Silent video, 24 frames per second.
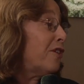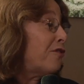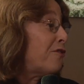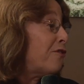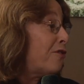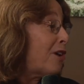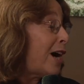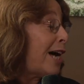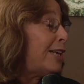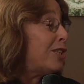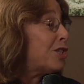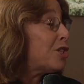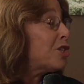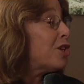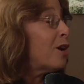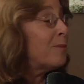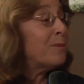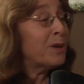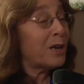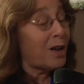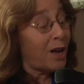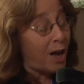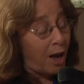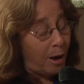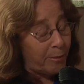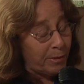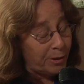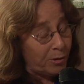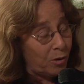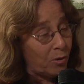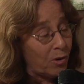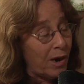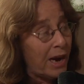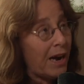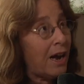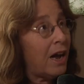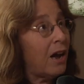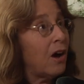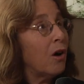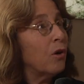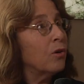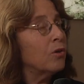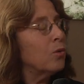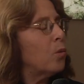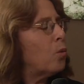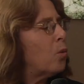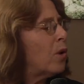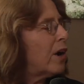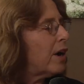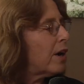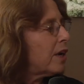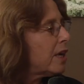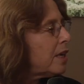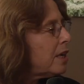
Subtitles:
to find some common ground where